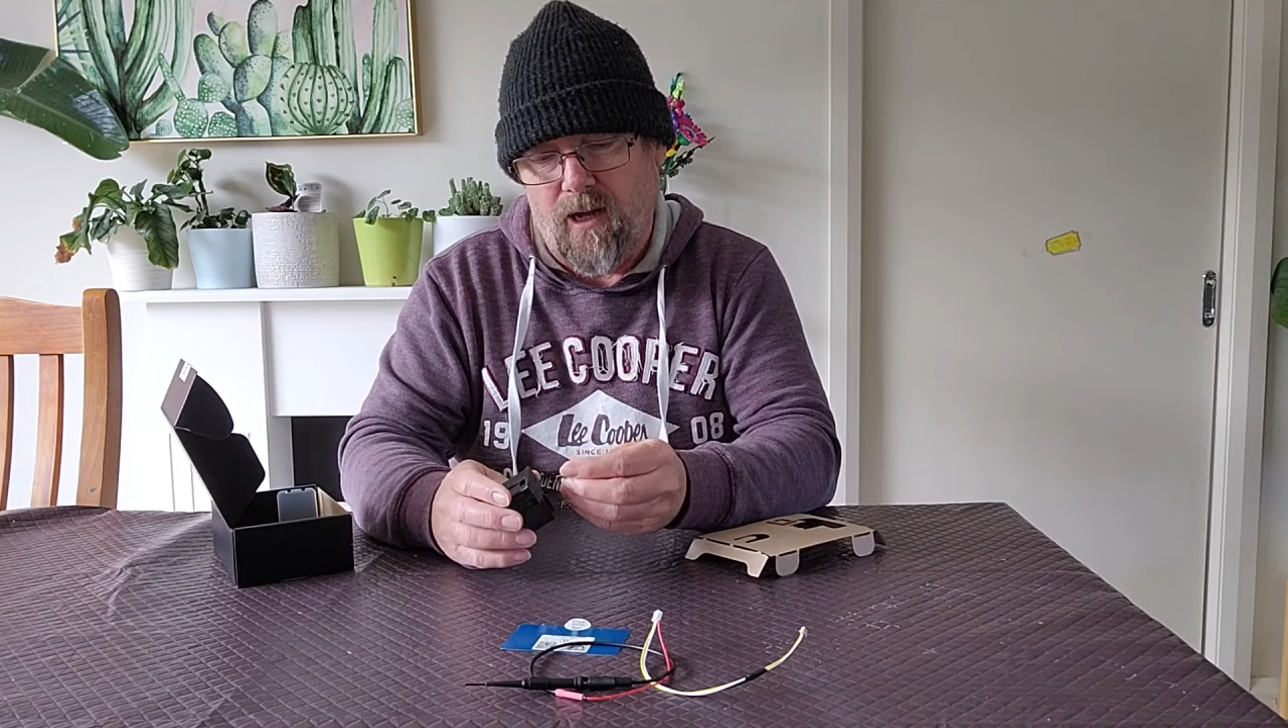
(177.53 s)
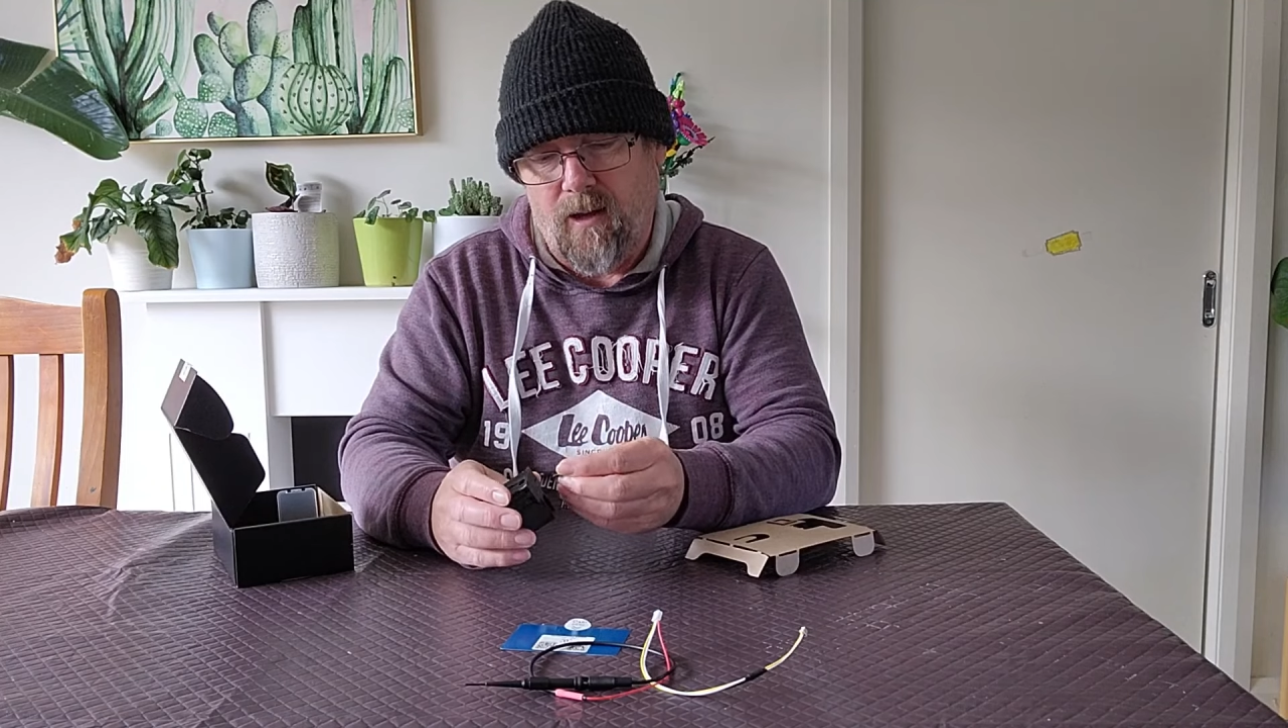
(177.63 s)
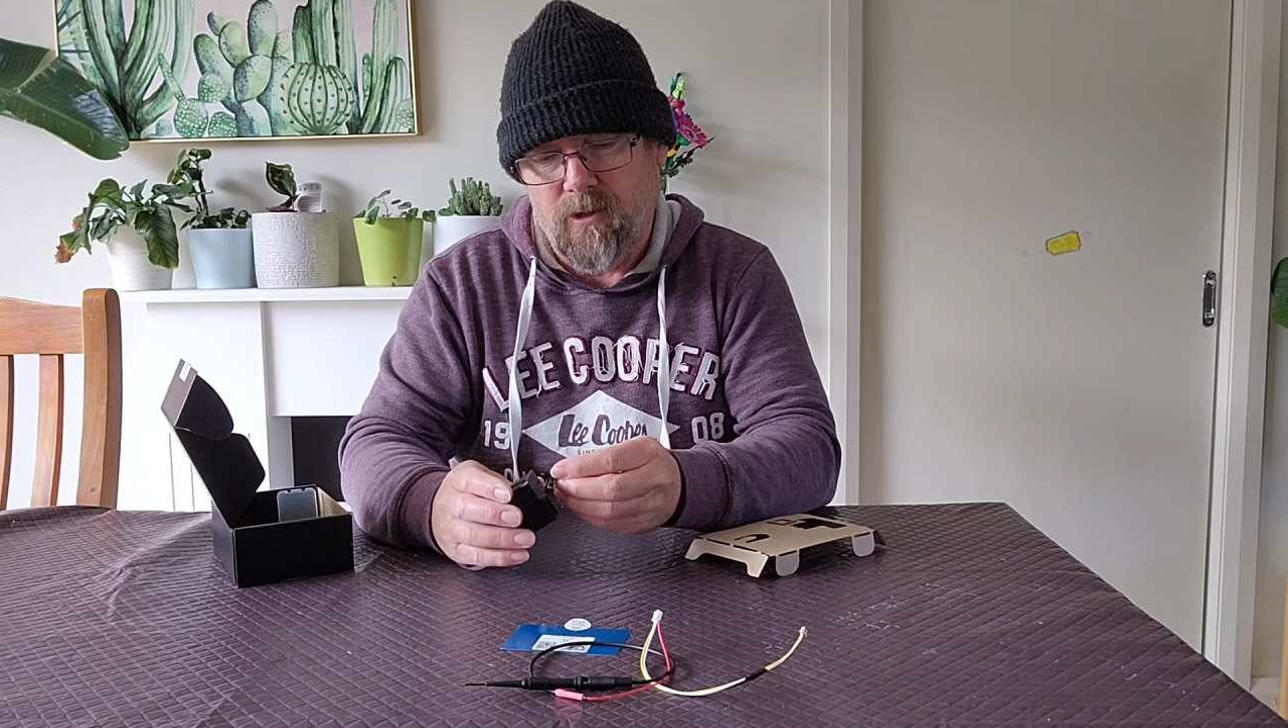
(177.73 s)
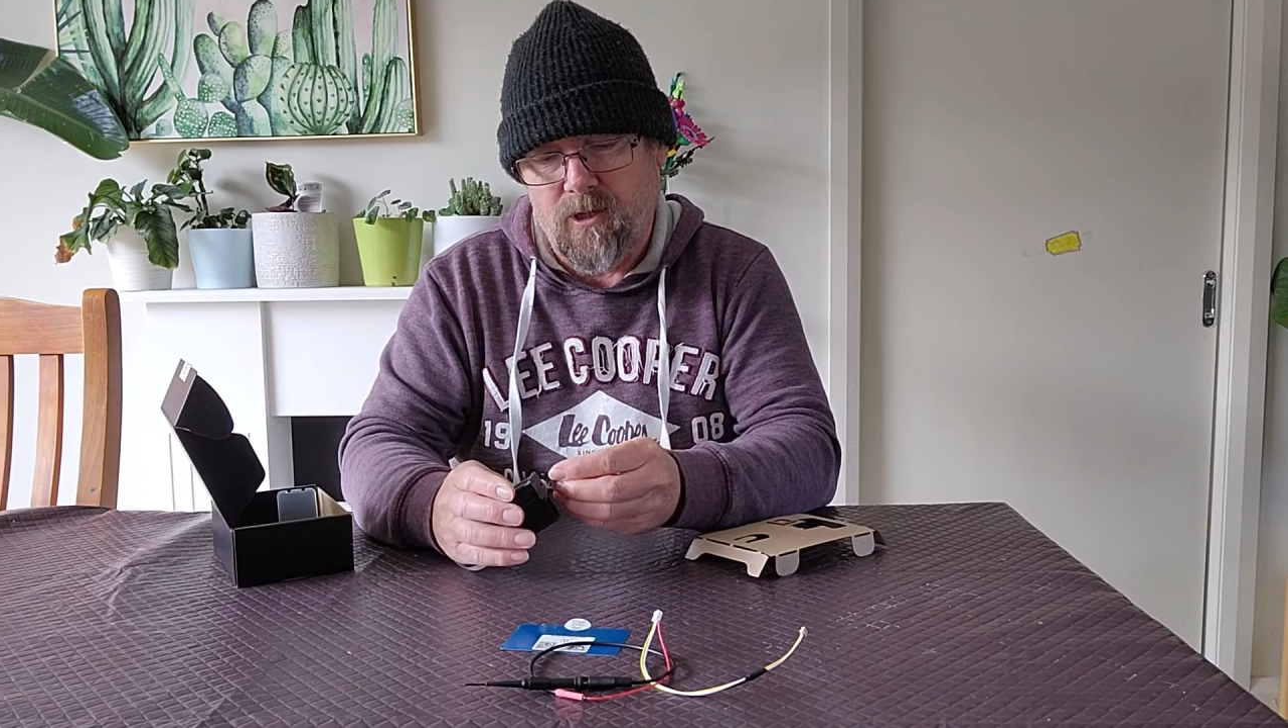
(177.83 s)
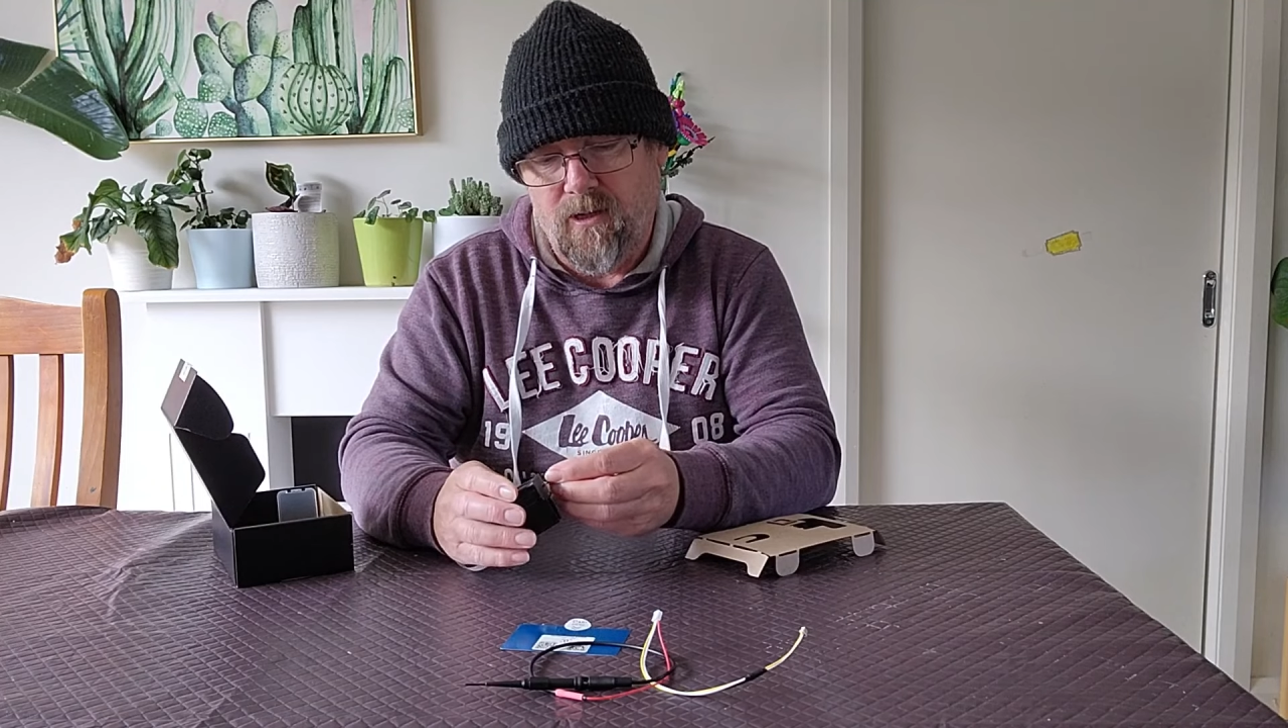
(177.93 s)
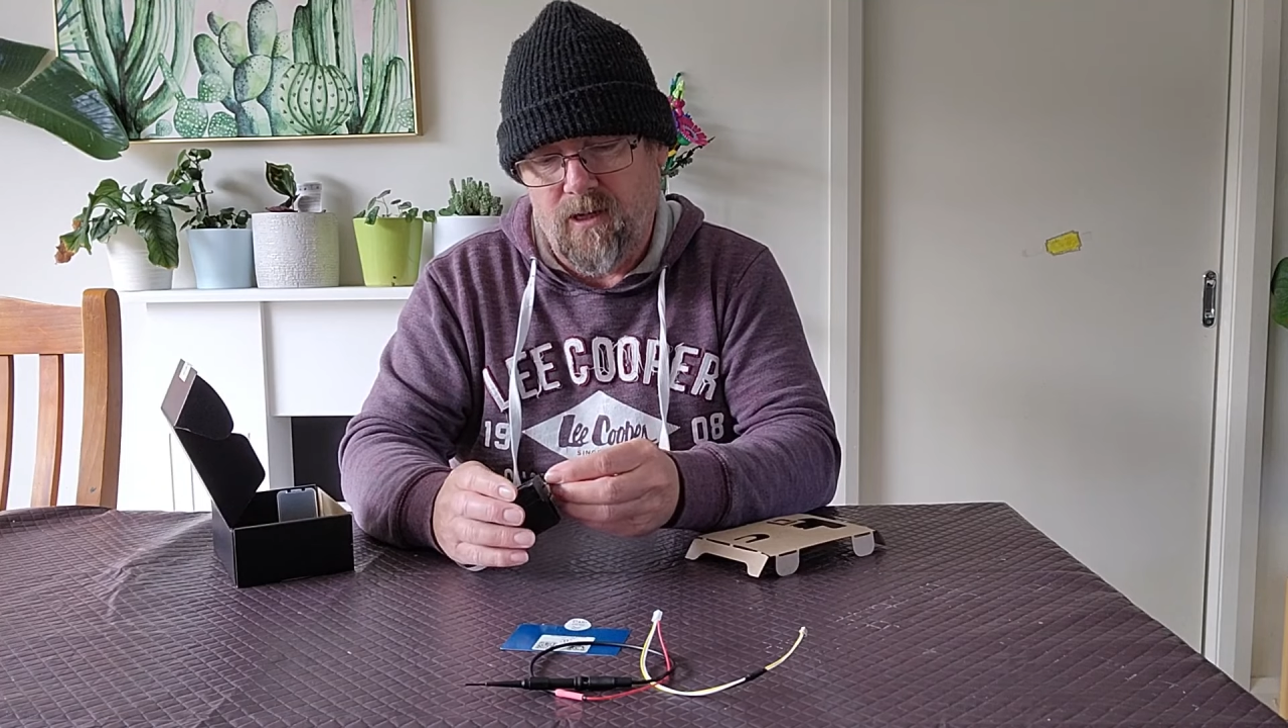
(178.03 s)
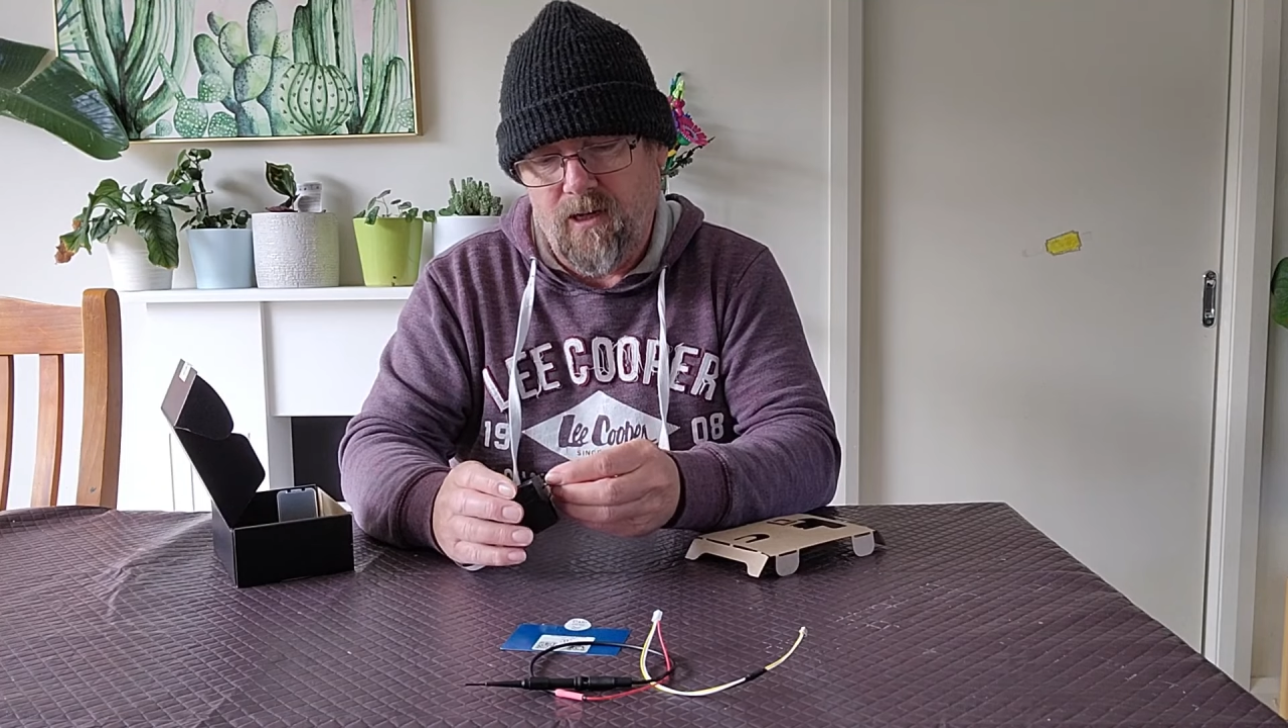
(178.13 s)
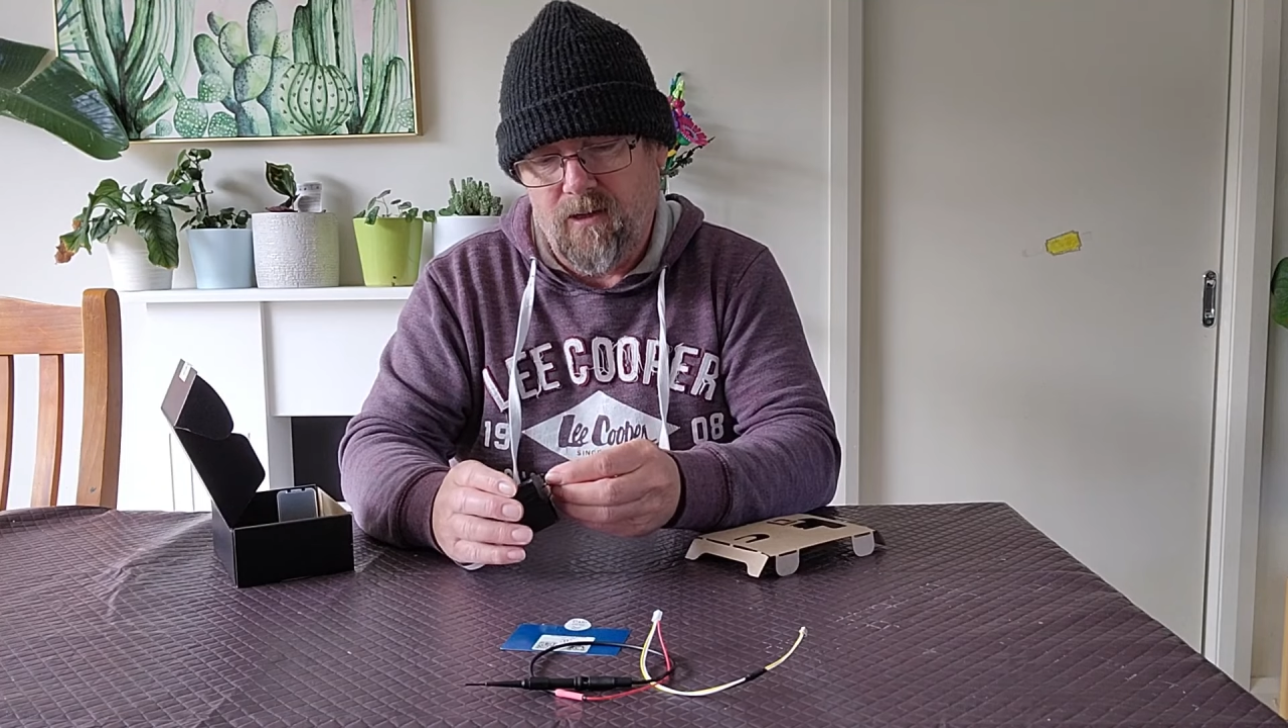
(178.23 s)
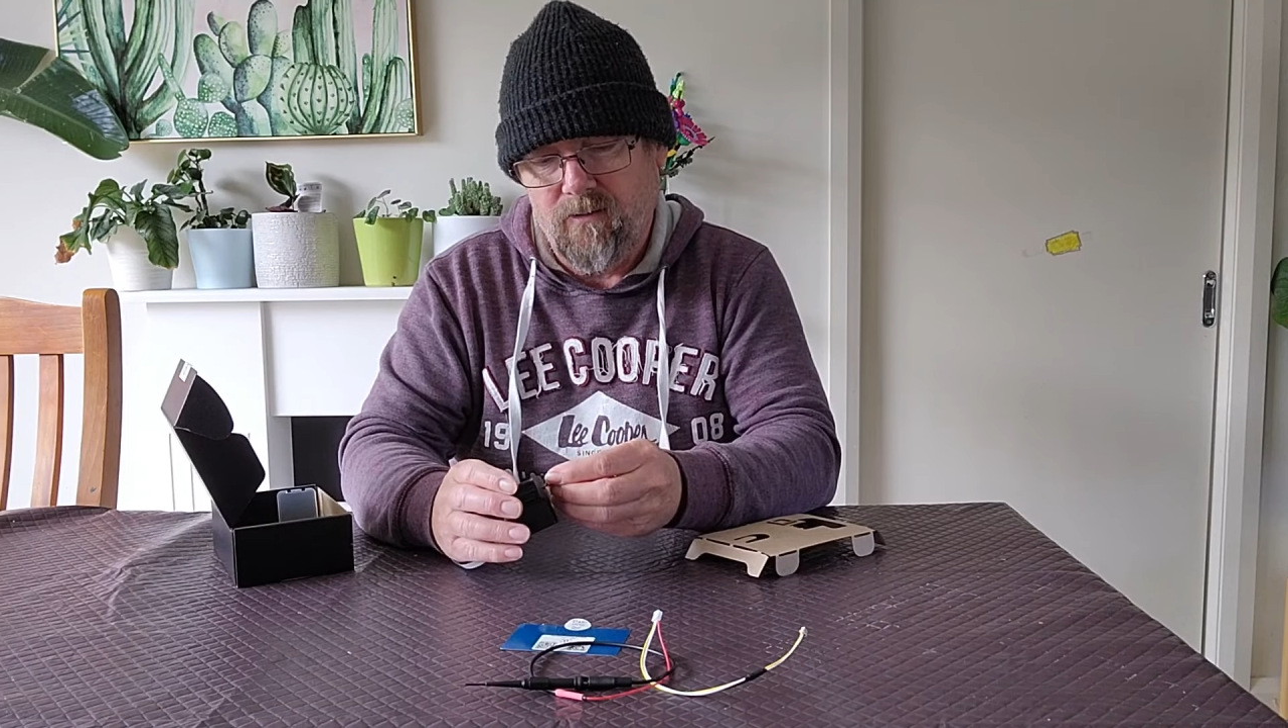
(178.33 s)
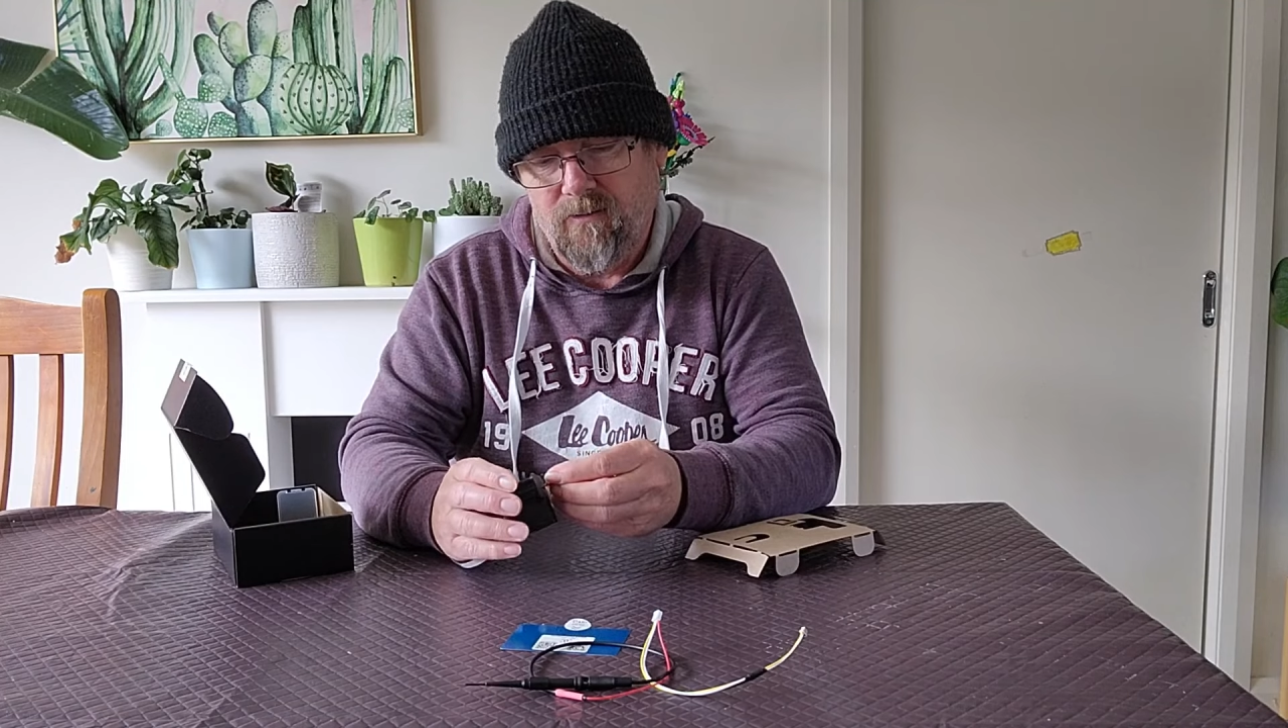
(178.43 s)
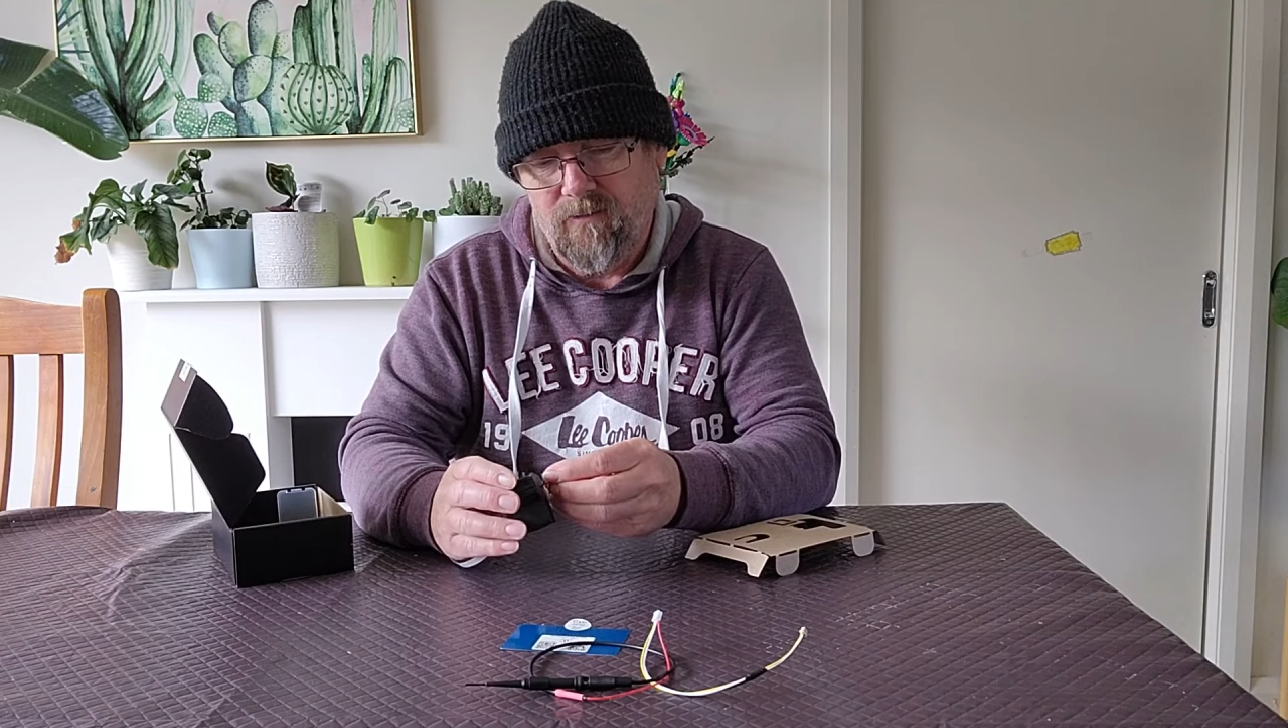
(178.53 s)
upside down.